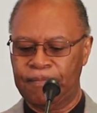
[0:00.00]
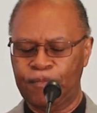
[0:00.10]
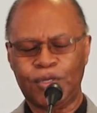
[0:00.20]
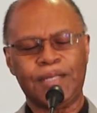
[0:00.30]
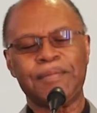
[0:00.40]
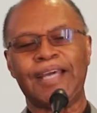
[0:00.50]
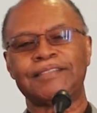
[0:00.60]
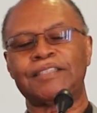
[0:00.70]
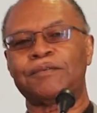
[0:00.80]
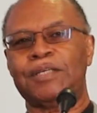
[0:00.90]
well, let me
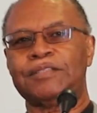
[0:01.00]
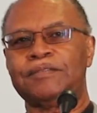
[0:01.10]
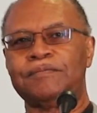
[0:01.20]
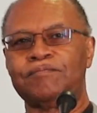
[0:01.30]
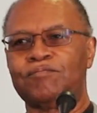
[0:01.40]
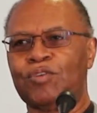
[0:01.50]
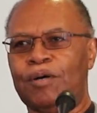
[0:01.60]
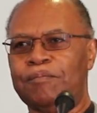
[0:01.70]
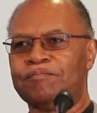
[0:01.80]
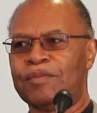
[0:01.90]
ask this question,
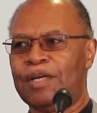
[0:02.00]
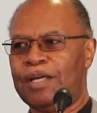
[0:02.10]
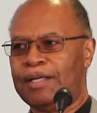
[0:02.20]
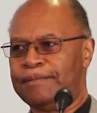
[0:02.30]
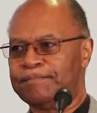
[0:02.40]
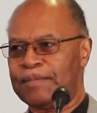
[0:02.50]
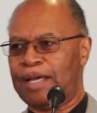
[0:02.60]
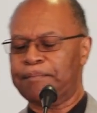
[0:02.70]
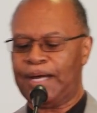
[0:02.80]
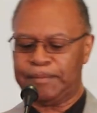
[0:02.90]
Well
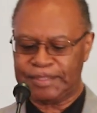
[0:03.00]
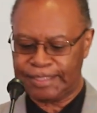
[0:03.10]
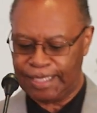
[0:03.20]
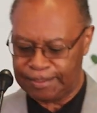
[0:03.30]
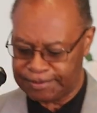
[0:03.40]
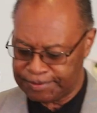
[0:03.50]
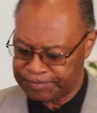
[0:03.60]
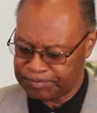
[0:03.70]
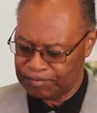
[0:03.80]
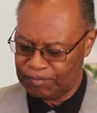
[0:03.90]
and Bible scholars.
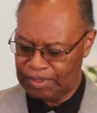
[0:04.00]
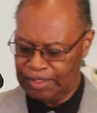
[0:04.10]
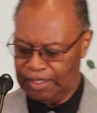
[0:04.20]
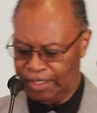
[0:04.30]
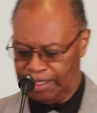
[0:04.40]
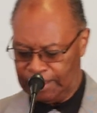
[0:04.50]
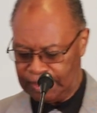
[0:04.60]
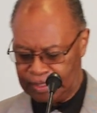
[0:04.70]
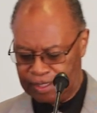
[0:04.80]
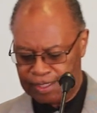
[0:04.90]

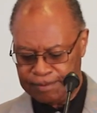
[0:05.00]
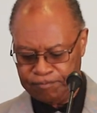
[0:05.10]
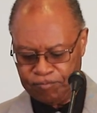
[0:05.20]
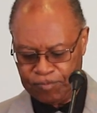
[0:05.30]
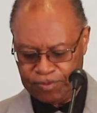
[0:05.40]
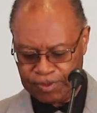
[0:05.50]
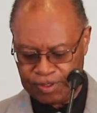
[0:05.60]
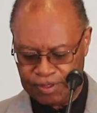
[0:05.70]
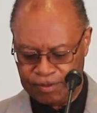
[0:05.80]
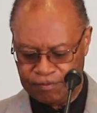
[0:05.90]
Now,
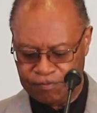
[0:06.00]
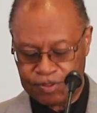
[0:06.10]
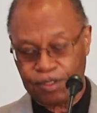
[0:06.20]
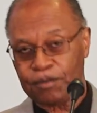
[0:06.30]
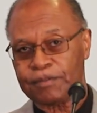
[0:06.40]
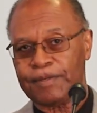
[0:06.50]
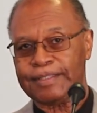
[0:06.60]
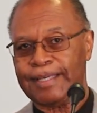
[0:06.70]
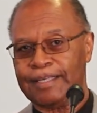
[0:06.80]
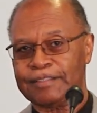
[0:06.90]
for those of
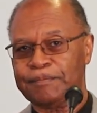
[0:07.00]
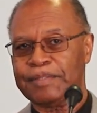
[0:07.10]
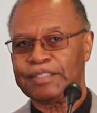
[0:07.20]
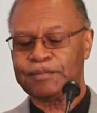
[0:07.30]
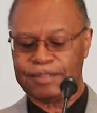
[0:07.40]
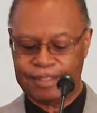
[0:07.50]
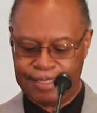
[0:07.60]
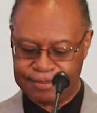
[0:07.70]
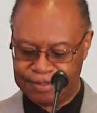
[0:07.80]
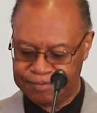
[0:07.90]
us that are familiar with the
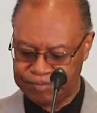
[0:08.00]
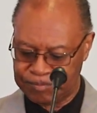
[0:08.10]
lesson,